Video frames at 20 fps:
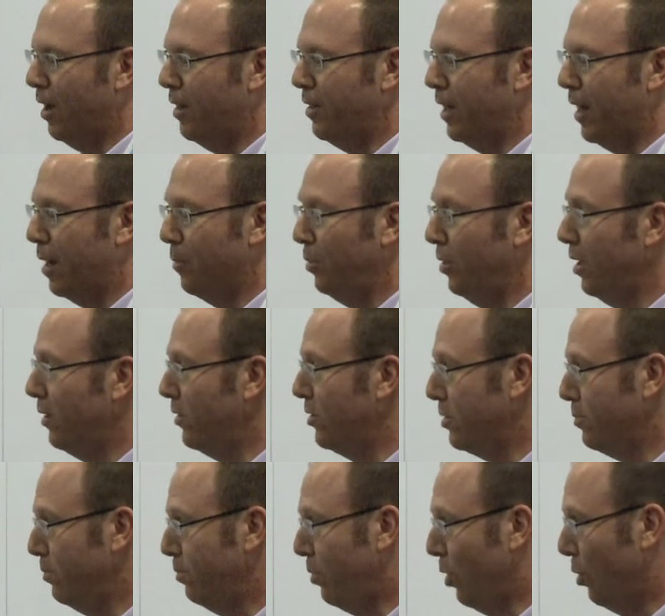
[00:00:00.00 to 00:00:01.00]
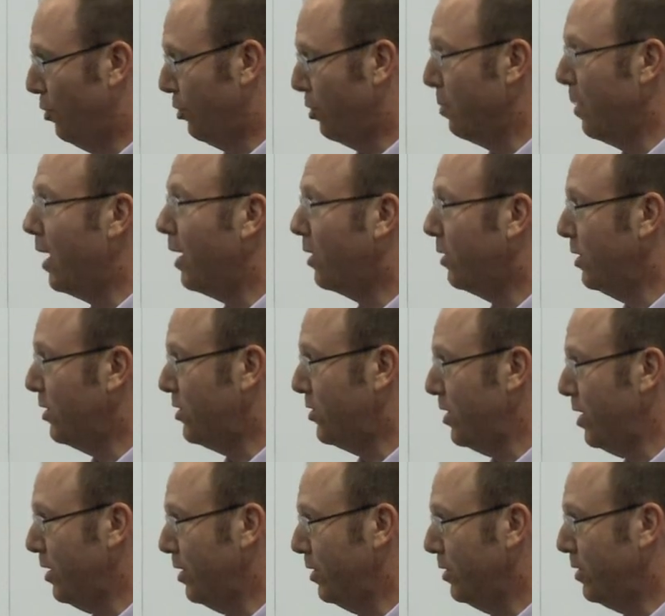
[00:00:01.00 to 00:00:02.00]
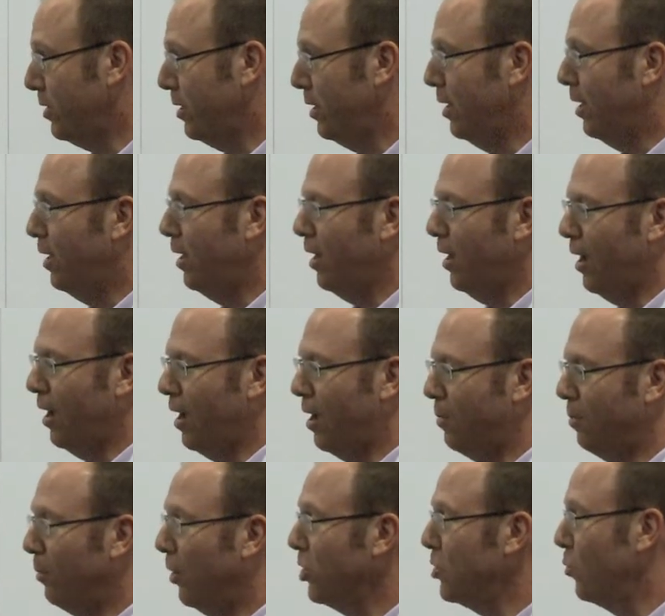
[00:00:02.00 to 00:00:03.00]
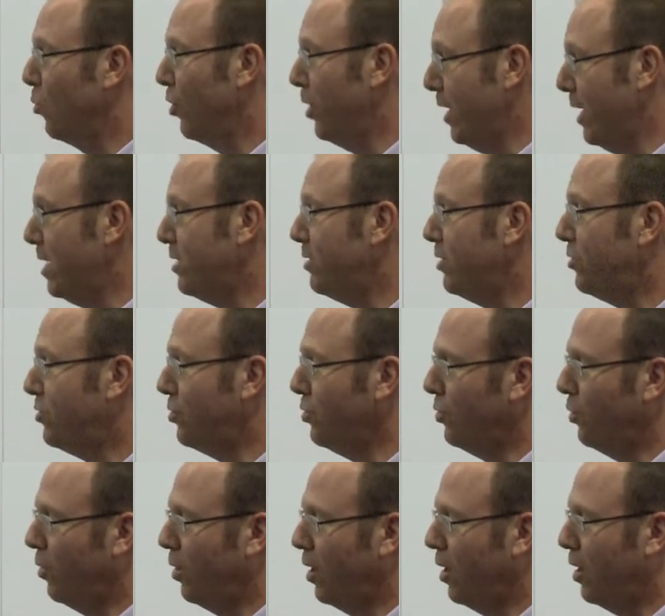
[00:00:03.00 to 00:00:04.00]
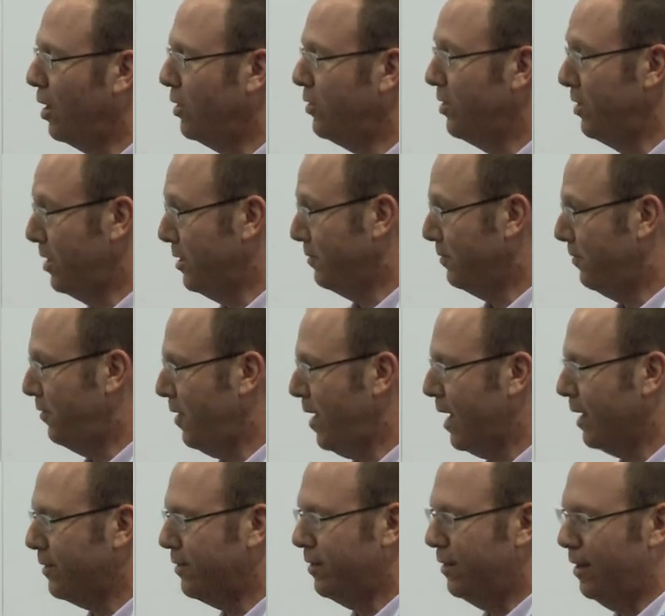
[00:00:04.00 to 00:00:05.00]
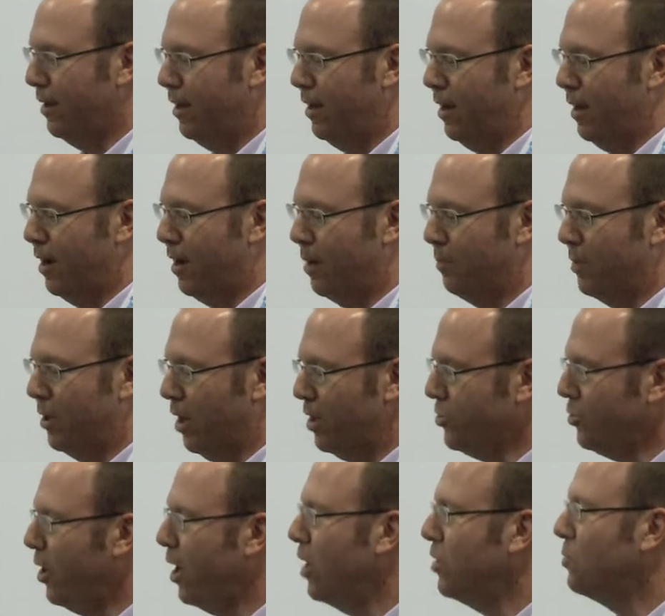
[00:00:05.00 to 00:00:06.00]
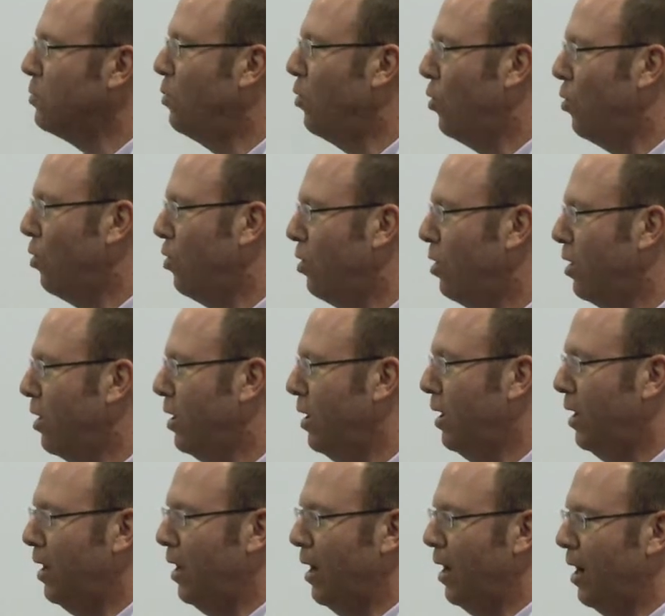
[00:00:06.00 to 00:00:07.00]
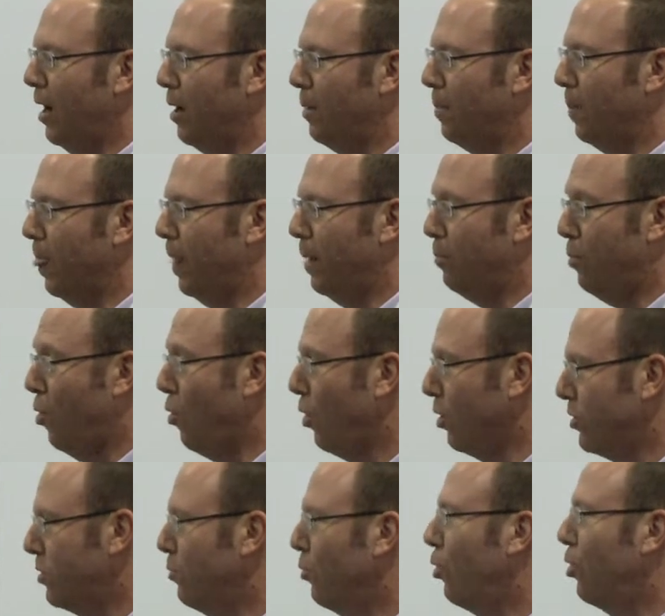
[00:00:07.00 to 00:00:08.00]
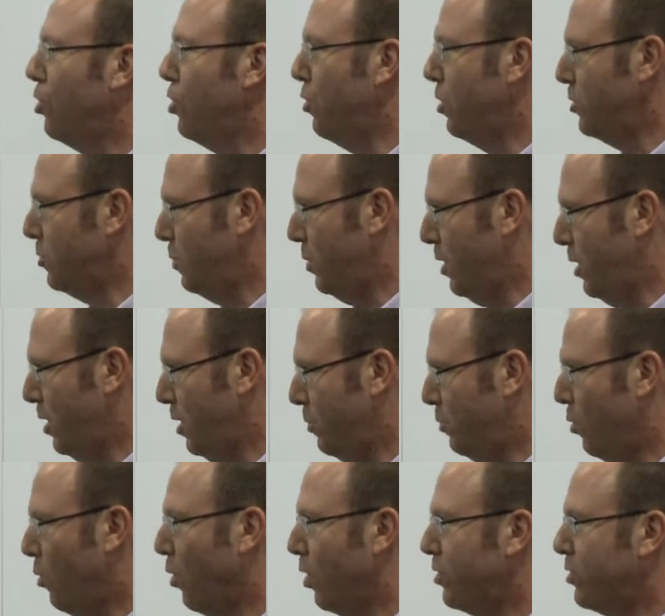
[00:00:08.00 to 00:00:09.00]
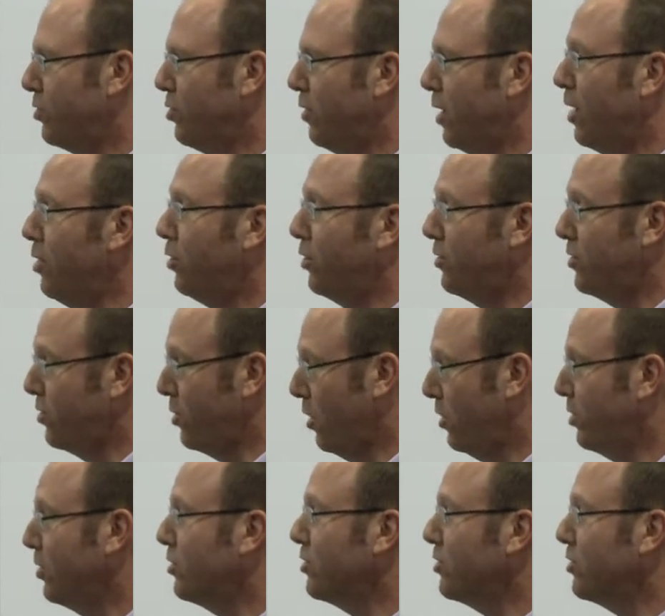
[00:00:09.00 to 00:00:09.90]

that I believe is both hermetically sealed, much more easy to disinfect, but also has more ports, more USB ports, so that you can start to